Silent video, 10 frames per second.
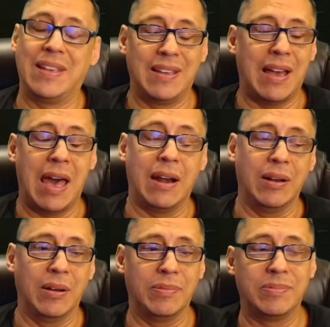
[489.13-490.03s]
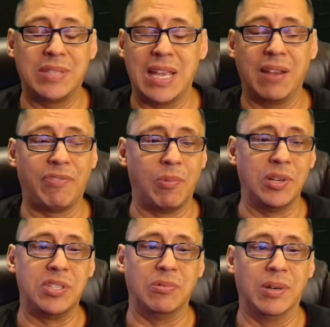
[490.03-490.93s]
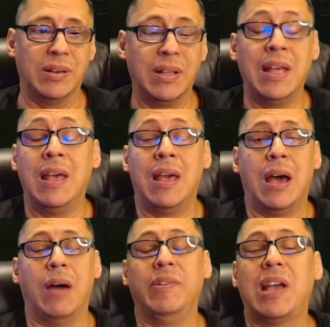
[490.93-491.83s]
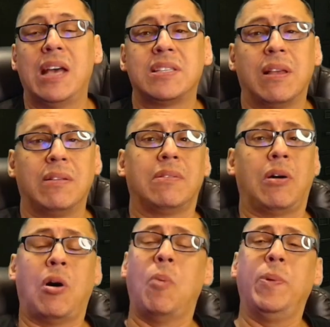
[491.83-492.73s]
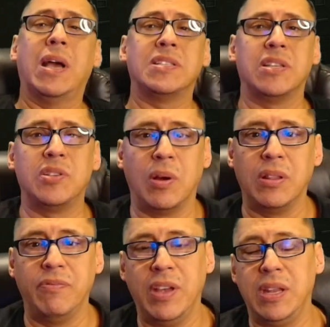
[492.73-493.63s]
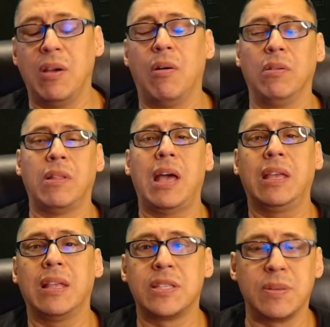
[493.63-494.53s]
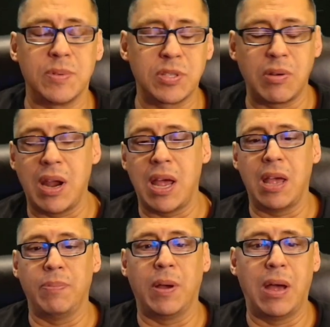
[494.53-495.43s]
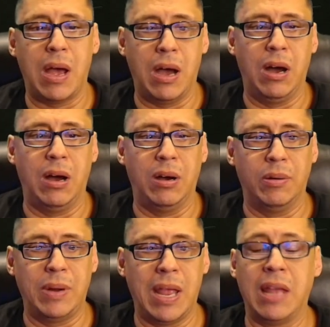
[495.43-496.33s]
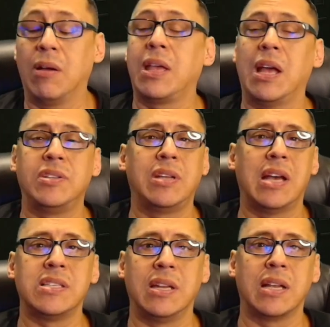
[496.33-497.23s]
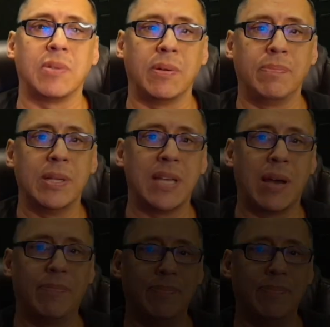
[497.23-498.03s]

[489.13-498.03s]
I don't know. Take it for what you will. You guys, I hope you guys enjoyed the video. Like and subscribe. And I'll catch you guys in the next one. Peace out.